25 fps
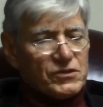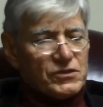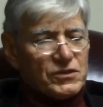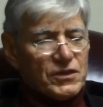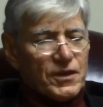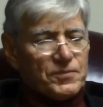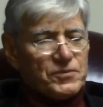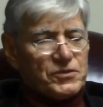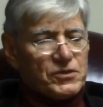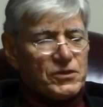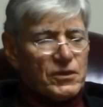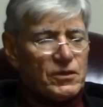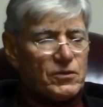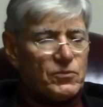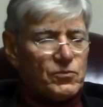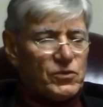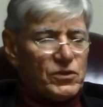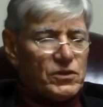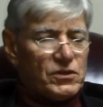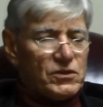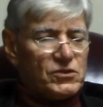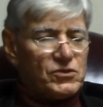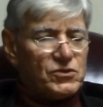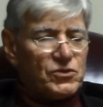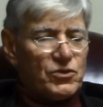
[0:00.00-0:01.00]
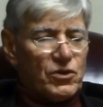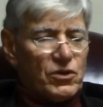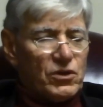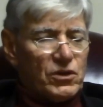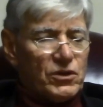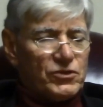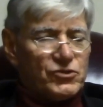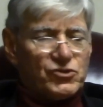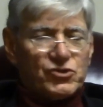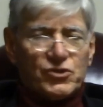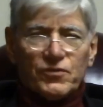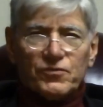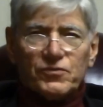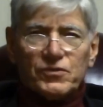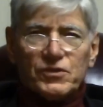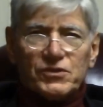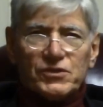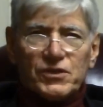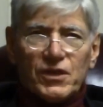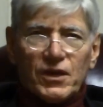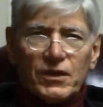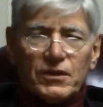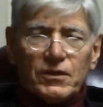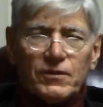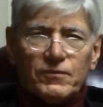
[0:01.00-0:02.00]
steps in with his knowledge of this
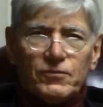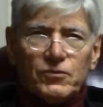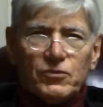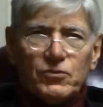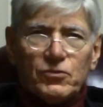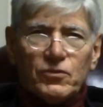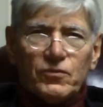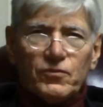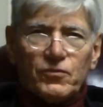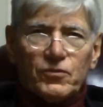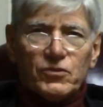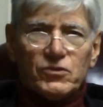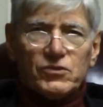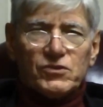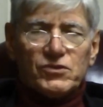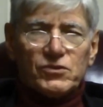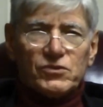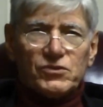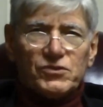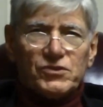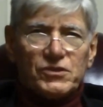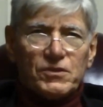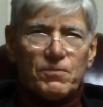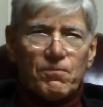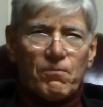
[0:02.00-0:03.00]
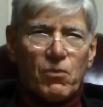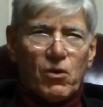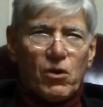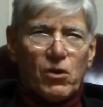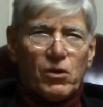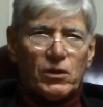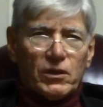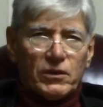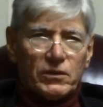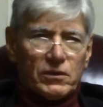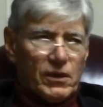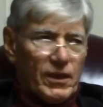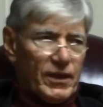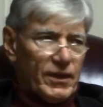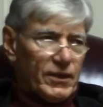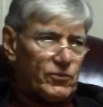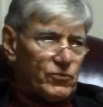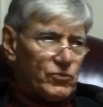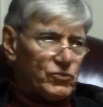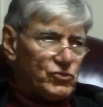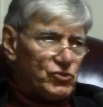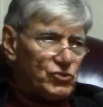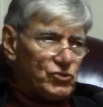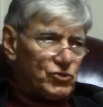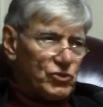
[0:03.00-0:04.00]
kind of universal symbolic
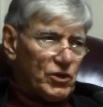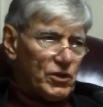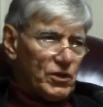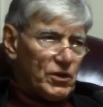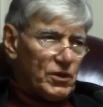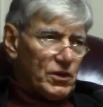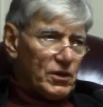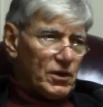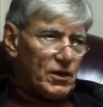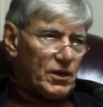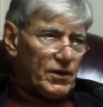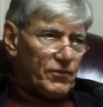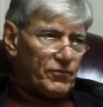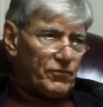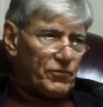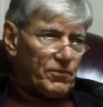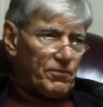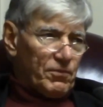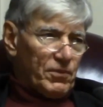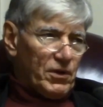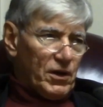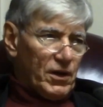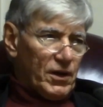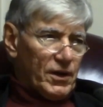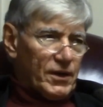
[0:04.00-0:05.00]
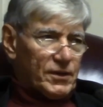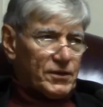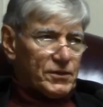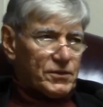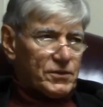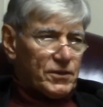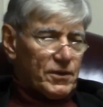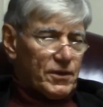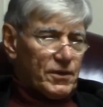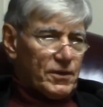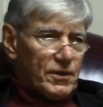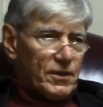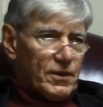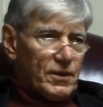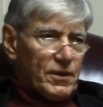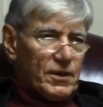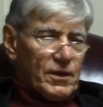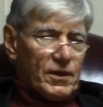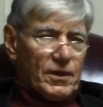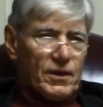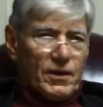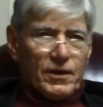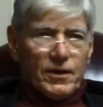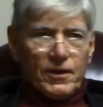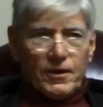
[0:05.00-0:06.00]
language of the mind.
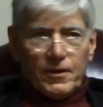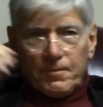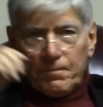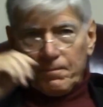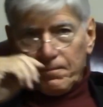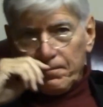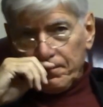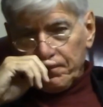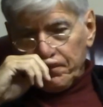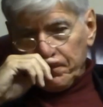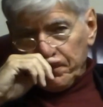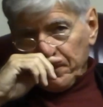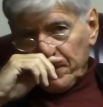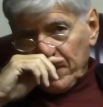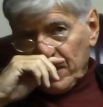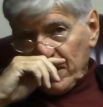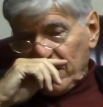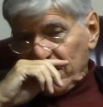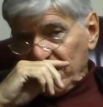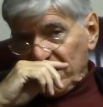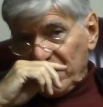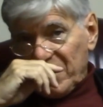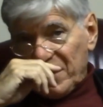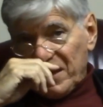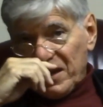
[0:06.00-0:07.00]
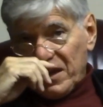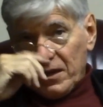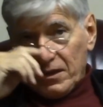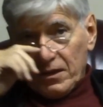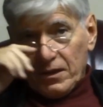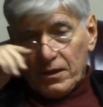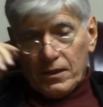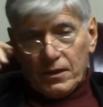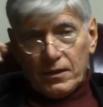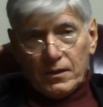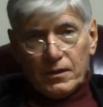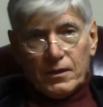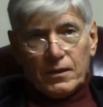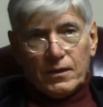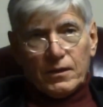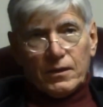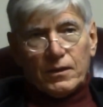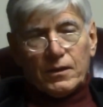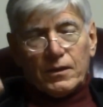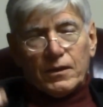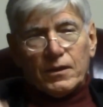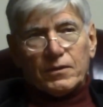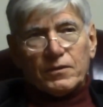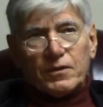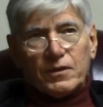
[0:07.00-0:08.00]
Um,
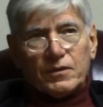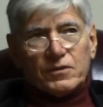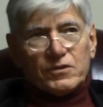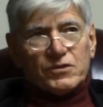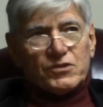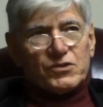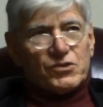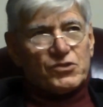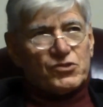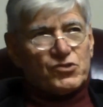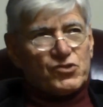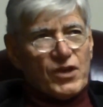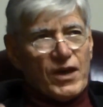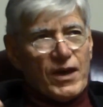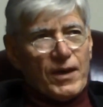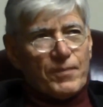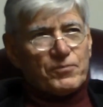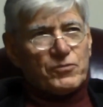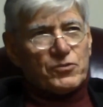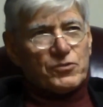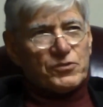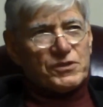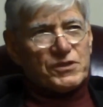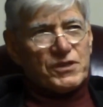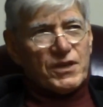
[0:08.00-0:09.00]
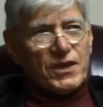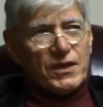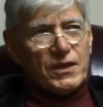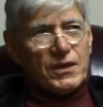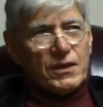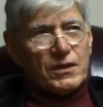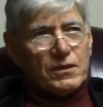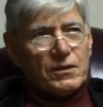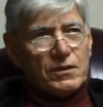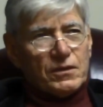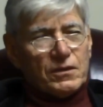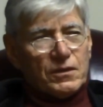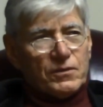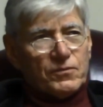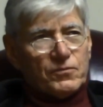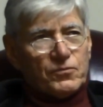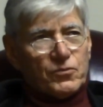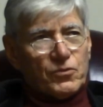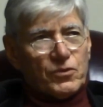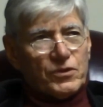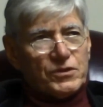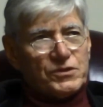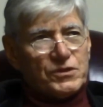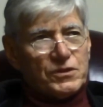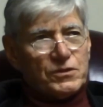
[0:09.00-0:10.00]
uh, I think this is chapter 10 in
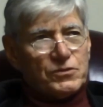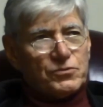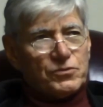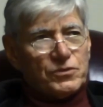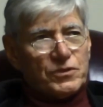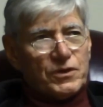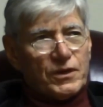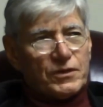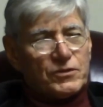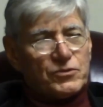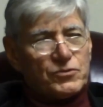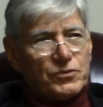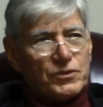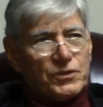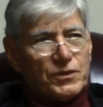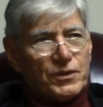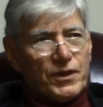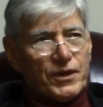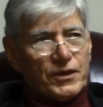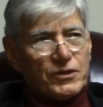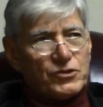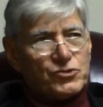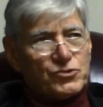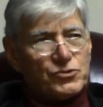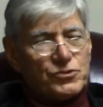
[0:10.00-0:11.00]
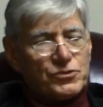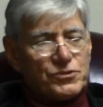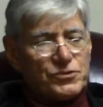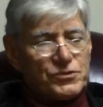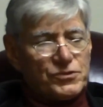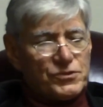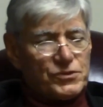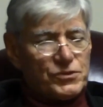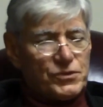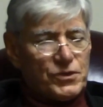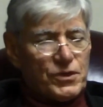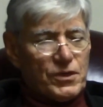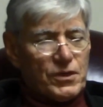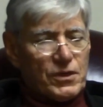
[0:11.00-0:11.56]
Freud's introductory lectures